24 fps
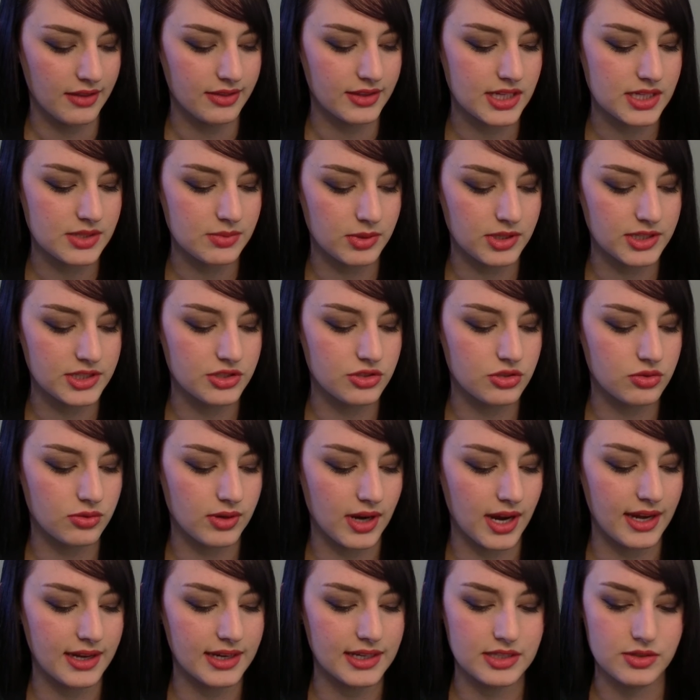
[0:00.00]
This one is
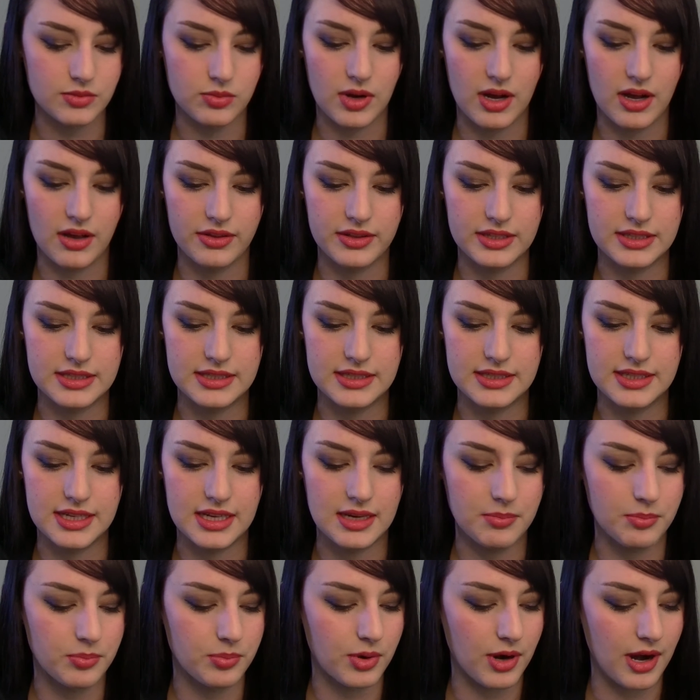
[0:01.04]
great as well, this
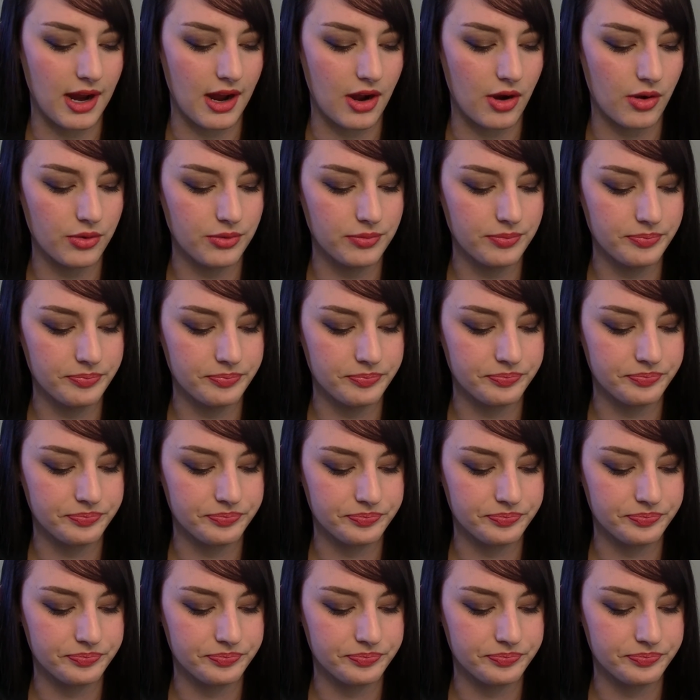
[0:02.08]
deep brown.